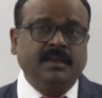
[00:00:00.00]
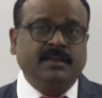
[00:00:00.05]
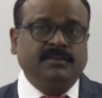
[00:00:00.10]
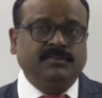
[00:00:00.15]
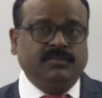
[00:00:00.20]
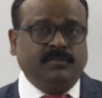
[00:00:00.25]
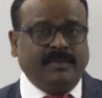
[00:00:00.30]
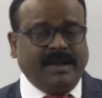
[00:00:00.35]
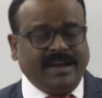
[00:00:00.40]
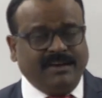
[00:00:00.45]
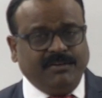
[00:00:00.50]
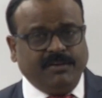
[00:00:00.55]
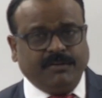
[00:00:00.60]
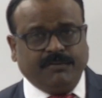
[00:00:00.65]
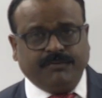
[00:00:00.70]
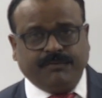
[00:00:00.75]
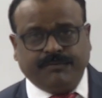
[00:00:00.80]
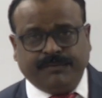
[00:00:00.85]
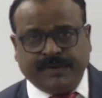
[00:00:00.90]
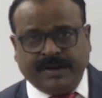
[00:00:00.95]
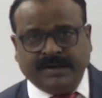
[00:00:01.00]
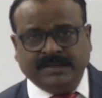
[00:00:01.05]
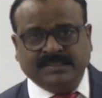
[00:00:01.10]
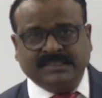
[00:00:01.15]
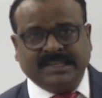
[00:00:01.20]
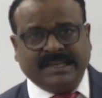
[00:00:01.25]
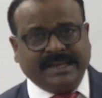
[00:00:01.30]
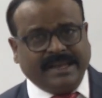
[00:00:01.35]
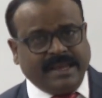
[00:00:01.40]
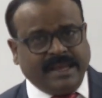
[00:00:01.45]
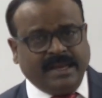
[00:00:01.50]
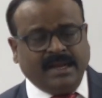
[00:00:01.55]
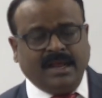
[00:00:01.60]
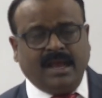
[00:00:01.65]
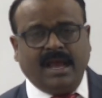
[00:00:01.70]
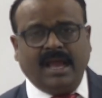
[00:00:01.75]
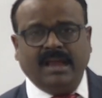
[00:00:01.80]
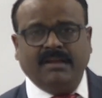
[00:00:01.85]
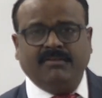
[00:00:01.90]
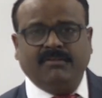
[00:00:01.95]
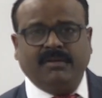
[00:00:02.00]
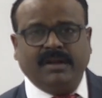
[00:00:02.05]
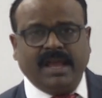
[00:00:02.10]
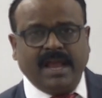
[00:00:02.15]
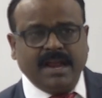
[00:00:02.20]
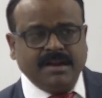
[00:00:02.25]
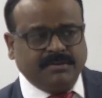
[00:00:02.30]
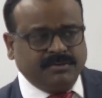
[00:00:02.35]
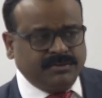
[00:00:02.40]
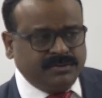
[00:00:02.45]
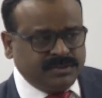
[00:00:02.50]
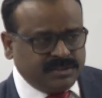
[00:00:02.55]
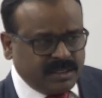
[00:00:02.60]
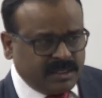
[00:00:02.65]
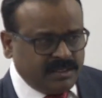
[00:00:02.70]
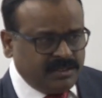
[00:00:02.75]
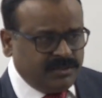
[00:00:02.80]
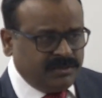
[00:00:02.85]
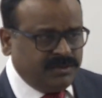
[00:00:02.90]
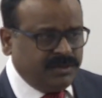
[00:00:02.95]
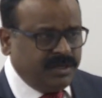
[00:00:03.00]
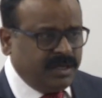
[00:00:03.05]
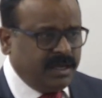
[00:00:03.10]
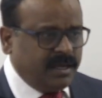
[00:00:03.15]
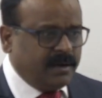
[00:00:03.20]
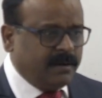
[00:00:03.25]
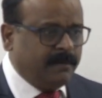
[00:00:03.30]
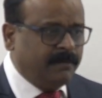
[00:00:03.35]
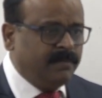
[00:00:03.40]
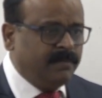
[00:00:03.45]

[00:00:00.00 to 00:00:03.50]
So my dear friends, again I would like to tell you here